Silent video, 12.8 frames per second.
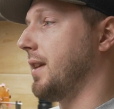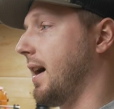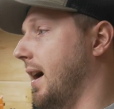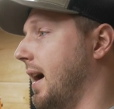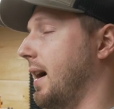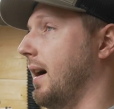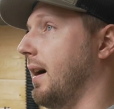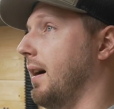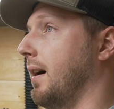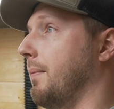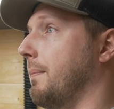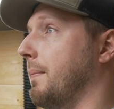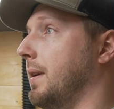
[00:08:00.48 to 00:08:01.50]
that
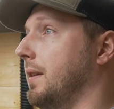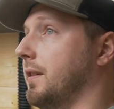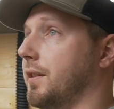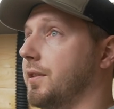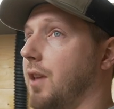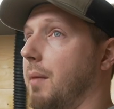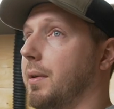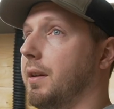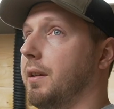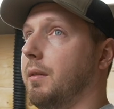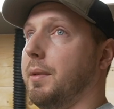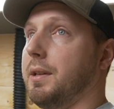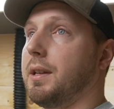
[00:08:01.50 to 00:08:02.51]
in the summer,
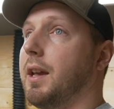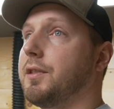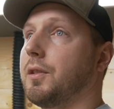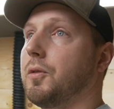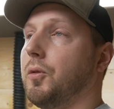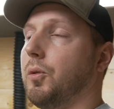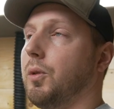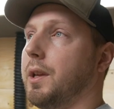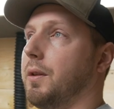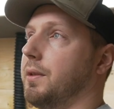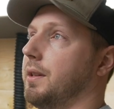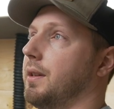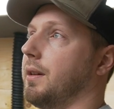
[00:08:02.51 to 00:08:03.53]
it'll be nice and cool. I
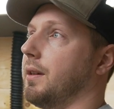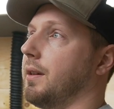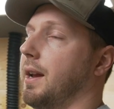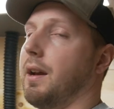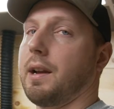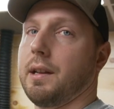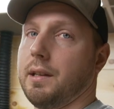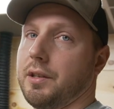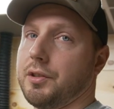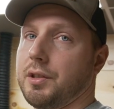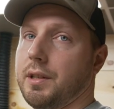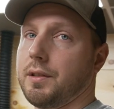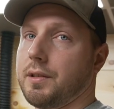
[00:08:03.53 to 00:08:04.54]
don't need to air condition it.